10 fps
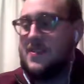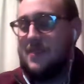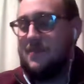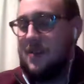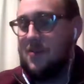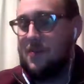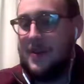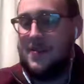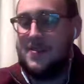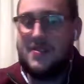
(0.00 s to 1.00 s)
And we've seen
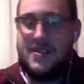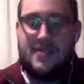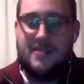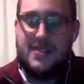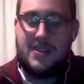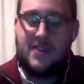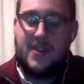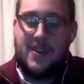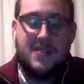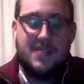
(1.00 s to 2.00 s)
that rental players are
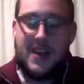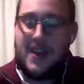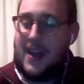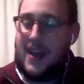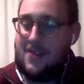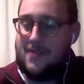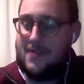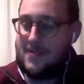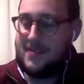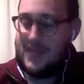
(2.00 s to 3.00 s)
decreasing in value. So yeah,
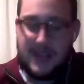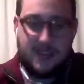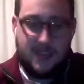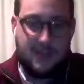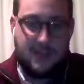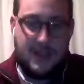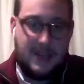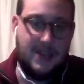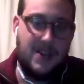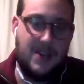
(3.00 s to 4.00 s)
I don't
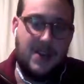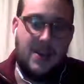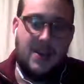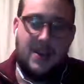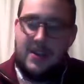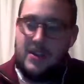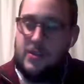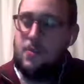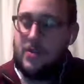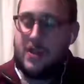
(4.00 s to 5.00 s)
think it should be,
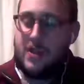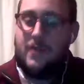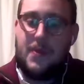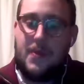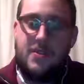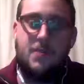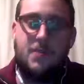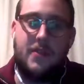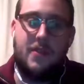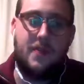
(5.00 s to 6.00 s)
you will
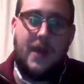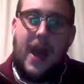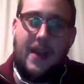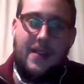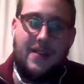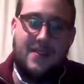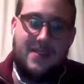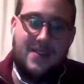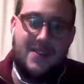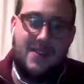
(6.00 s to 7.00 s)
give up a good player
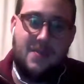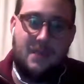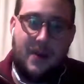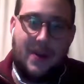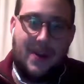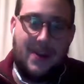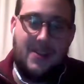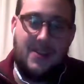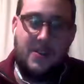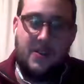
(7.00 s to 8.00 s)
back,
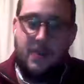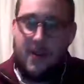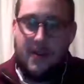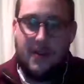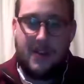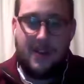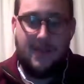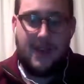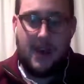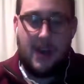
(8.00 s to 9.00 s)
but
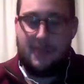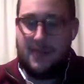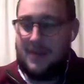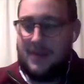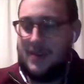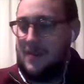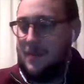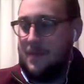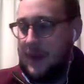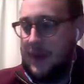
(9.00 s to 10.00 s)
you aren't giving up
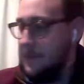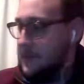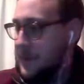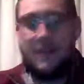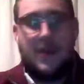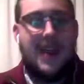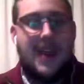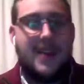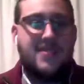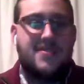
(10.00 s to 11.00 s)
a
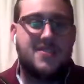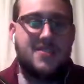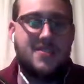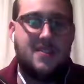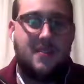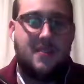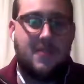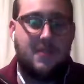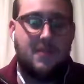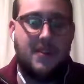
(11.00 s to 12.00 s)
big
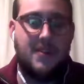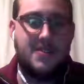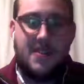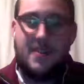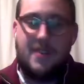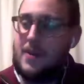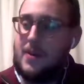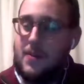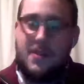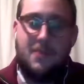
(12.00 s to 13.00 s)
package of good
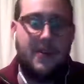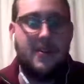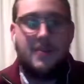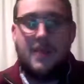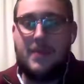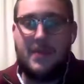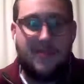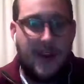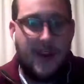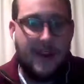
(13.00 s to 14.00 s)
players. You're giving up one good
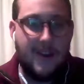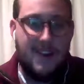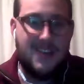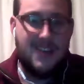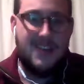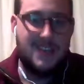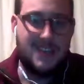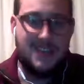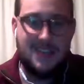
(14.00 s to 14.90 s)
player and maybe a flyer.